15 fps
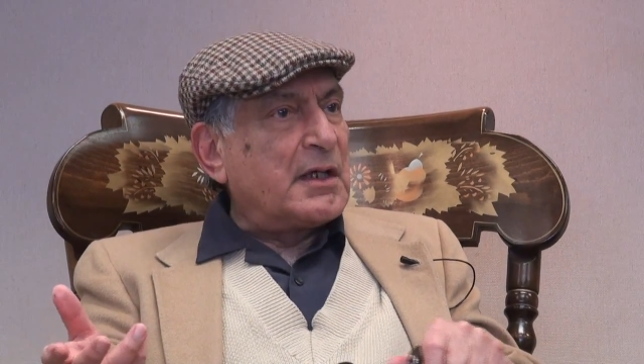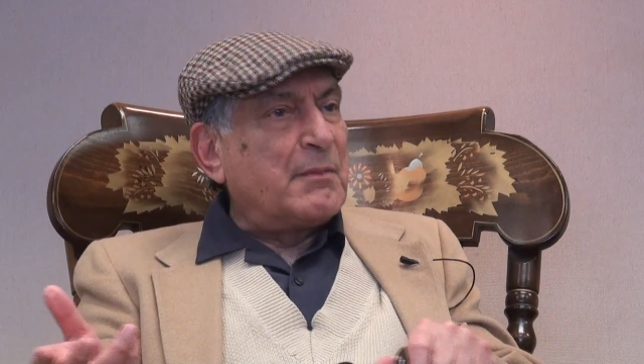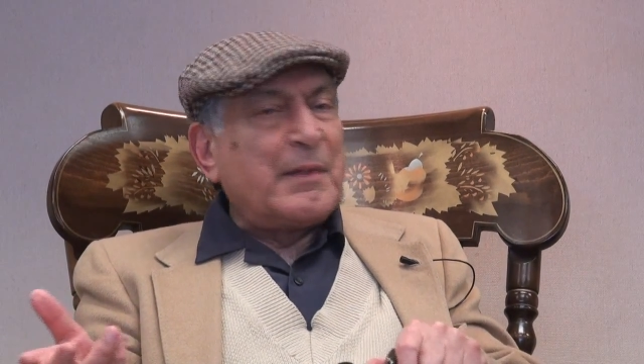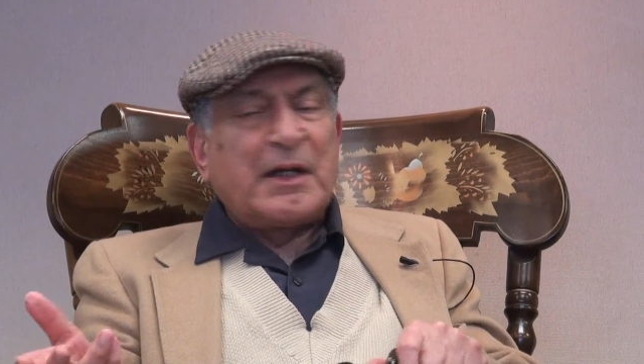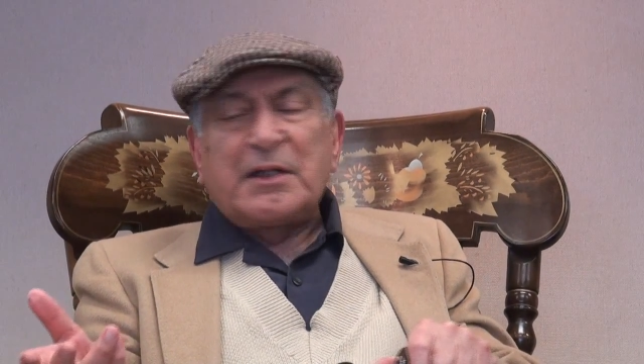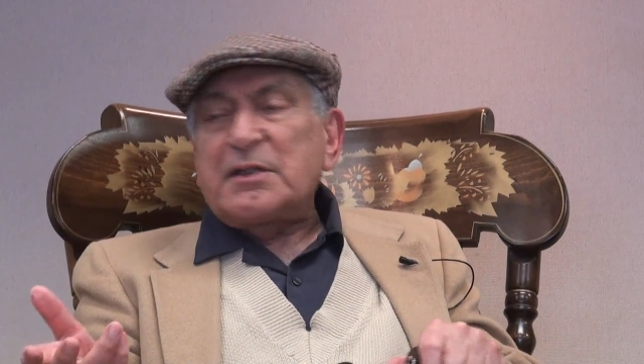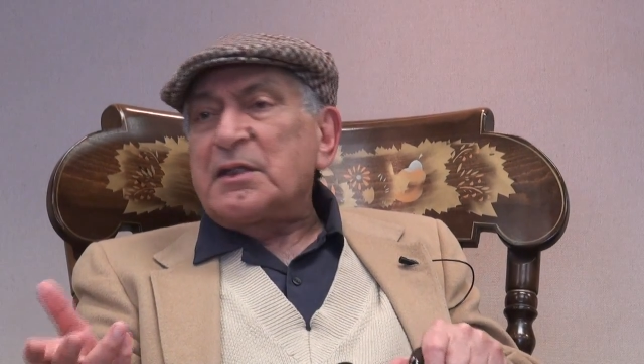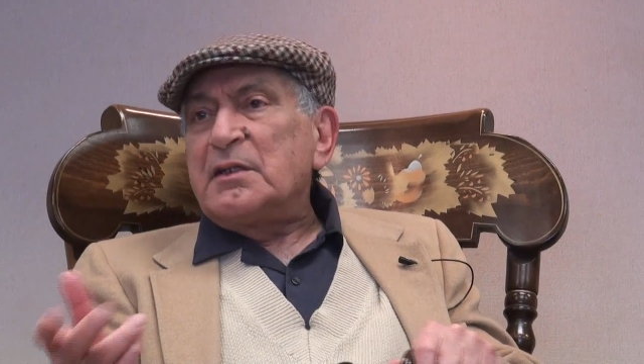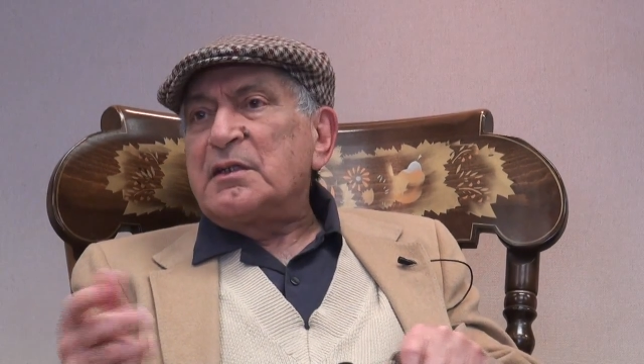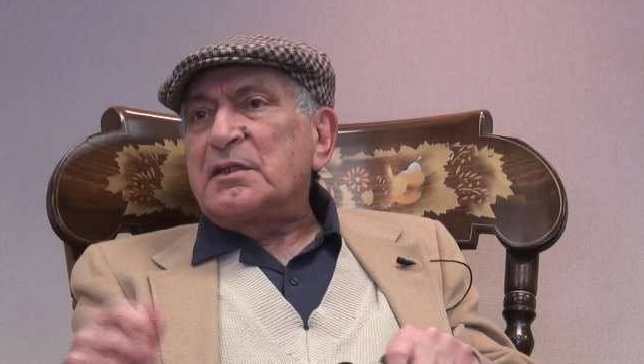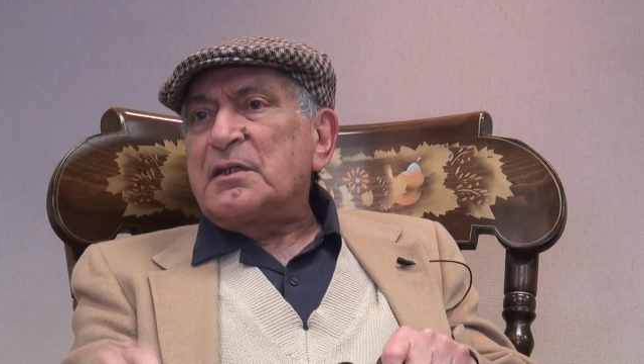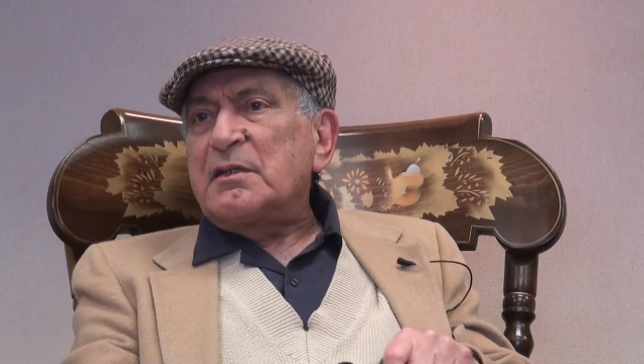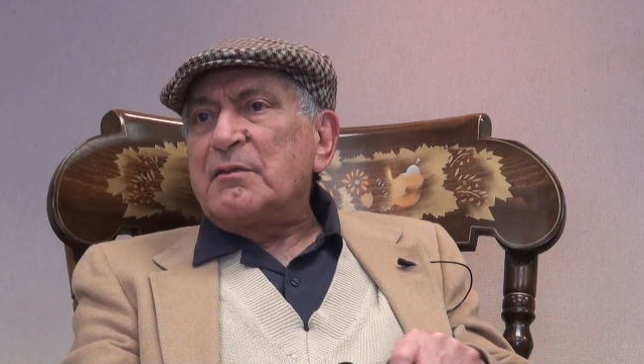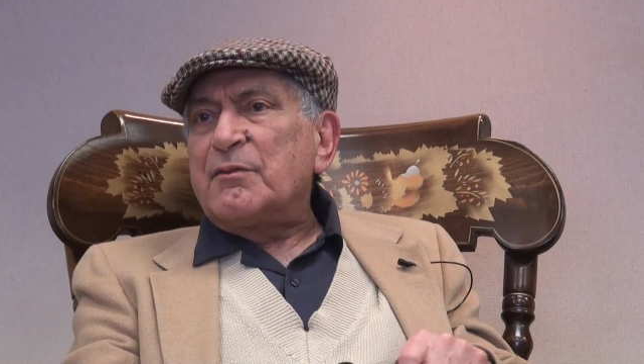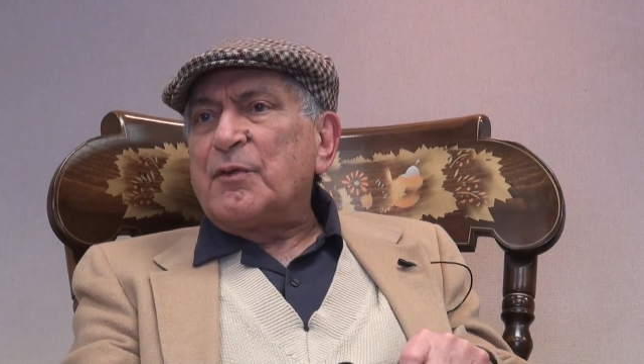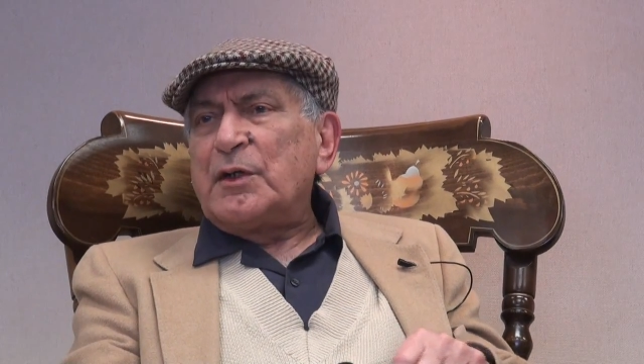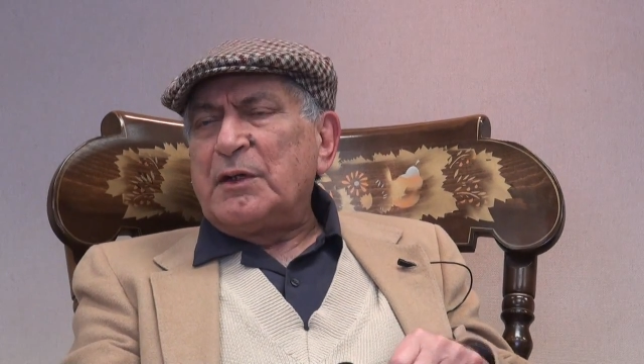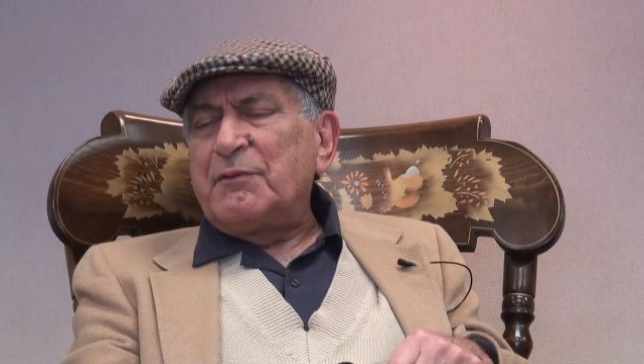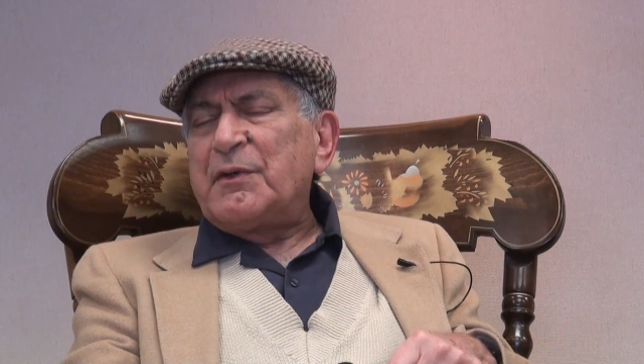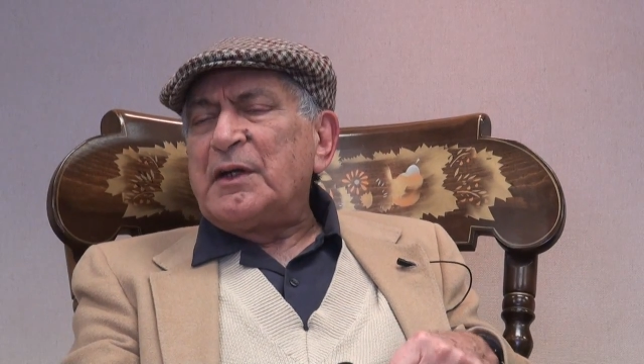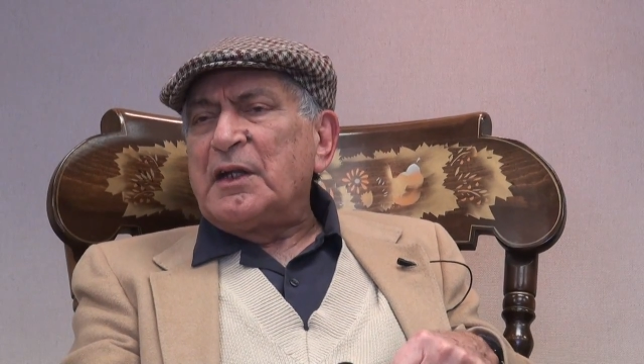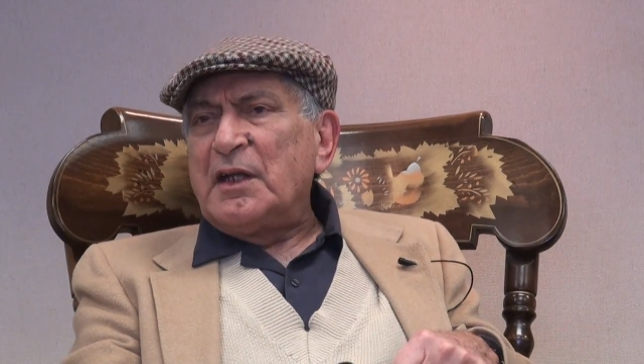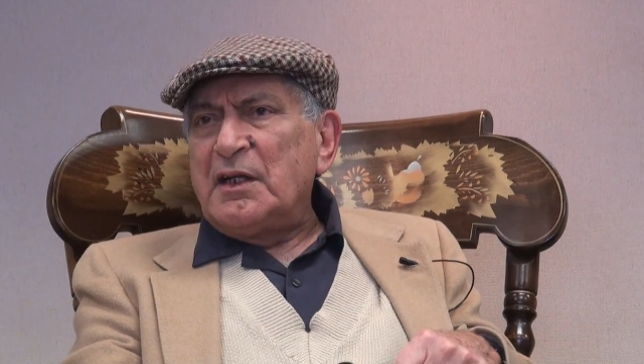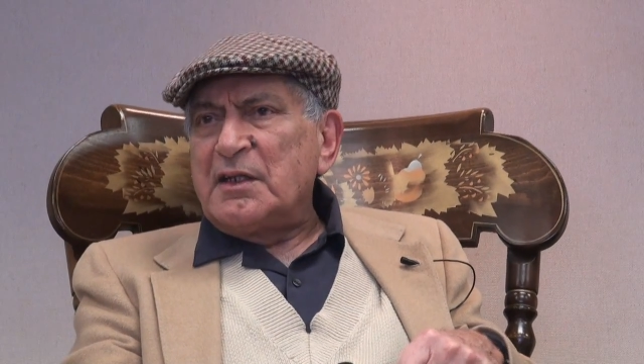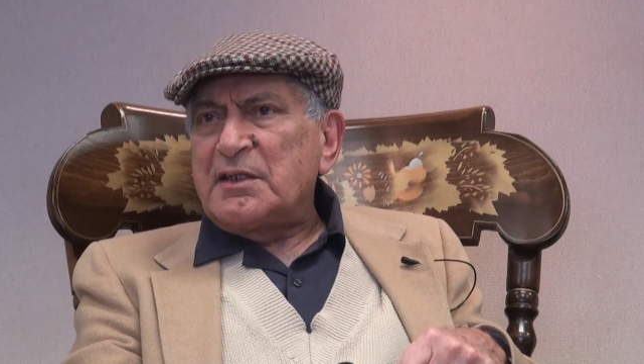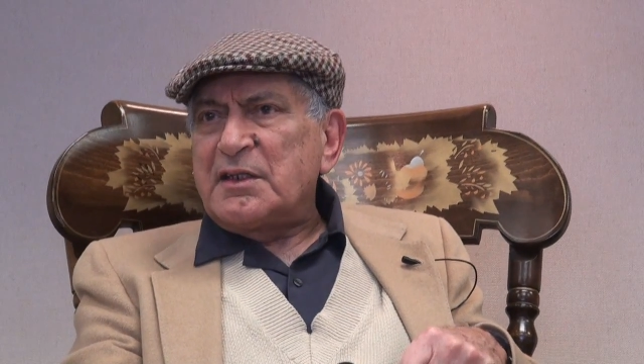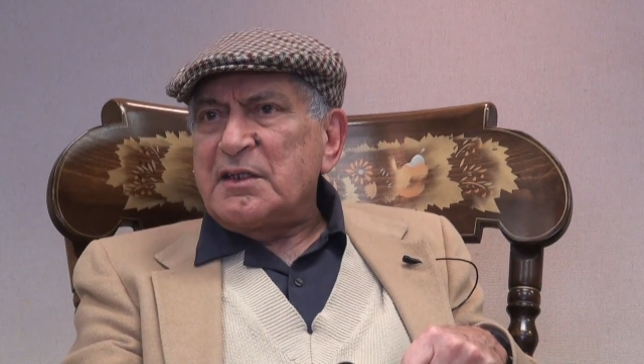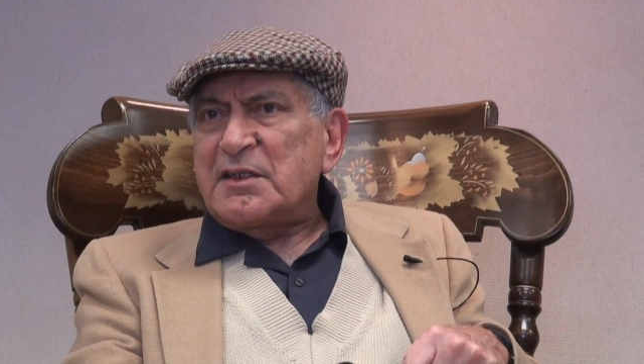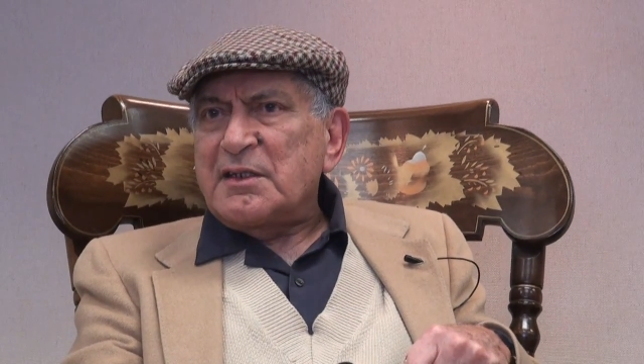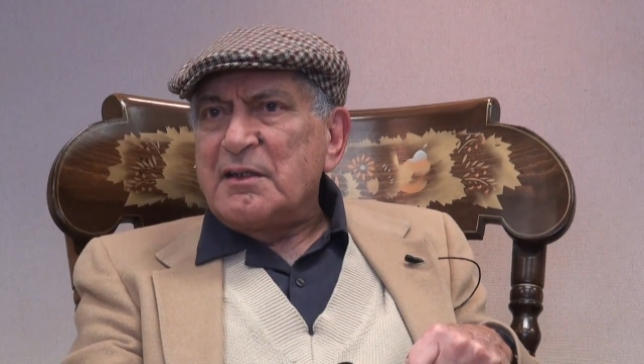and medicines for different
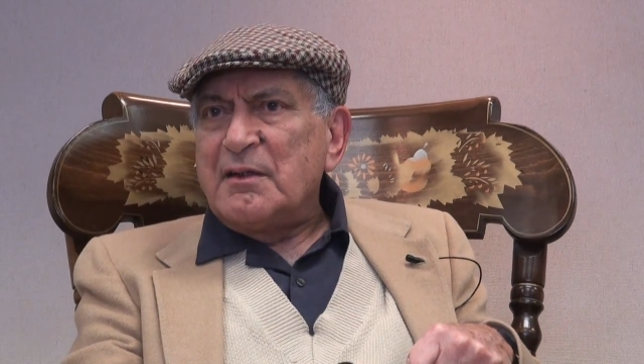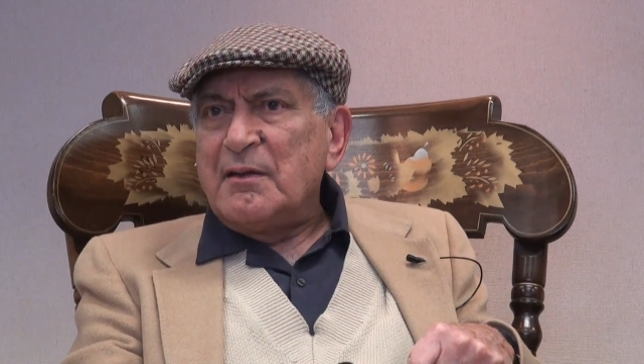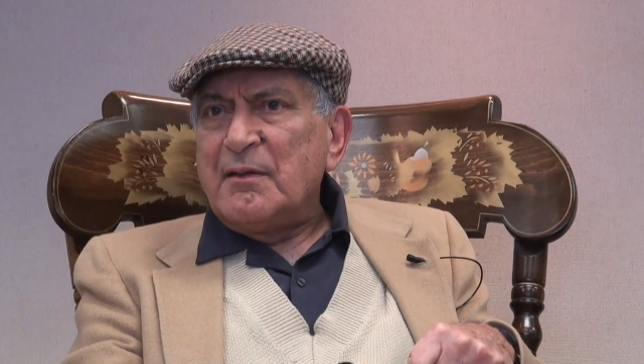illnesses.